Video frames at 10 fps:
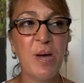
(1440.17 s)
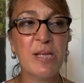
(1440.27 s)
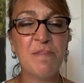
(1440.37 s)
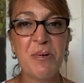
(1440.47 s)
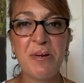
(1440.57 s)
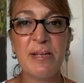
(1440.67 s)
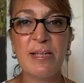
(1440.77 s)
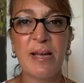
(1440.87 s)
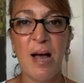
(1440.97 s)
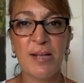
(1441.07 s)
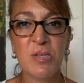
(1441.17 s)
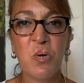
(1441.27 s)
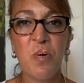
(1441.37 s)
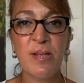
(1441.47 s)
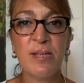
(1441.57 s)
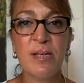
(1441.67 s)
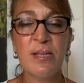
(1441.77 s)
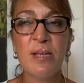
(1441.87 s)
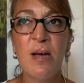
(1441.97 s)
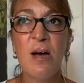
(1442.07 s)
experience the
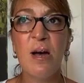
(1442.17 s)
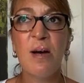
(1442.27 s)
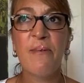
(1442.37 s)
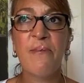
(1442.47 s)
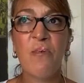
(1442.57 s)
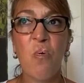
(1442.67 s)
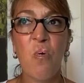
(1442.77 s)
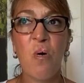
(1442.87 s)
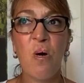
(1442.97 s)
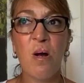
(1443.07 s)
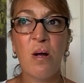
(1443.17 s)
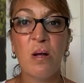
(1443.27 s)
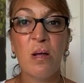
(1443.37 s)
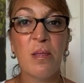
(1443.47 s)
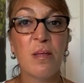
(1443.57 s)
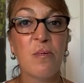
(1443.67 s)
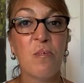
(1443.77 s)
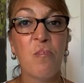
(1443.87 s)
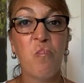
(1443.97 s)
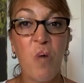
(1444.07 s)
consequences for
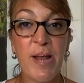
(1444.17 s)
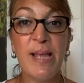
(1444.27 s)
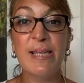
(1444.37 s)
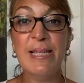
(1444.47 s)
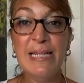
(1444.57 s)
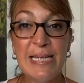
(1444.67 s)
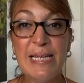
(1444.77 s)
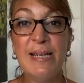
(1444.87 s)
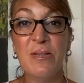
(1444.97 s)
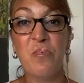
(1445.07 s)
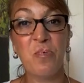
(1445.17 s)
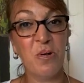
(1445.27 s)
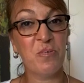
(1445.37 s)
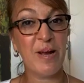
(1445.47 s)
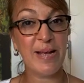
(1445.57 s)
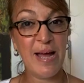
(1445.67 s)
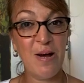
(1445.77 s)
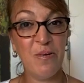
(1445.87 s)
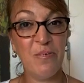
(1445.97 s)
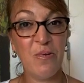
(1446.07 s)
what is needed in the world right
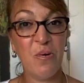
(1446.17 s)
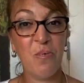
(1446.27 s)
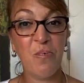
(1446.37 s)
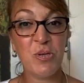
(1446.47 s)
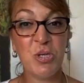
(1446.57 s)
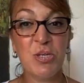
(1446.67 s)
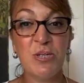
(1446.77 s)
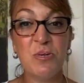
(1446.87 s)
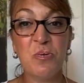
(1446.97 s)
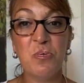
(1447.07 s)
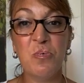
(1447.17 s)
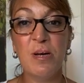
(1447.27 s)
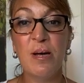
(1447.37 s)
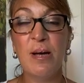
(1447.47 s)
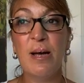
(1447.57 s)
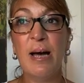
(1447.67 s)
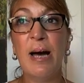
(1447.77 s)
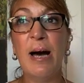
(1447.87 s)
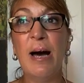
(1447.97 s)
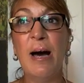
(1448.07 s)
now which is to
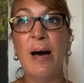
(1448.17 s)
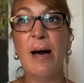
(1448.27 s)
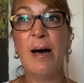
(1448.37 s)
uh,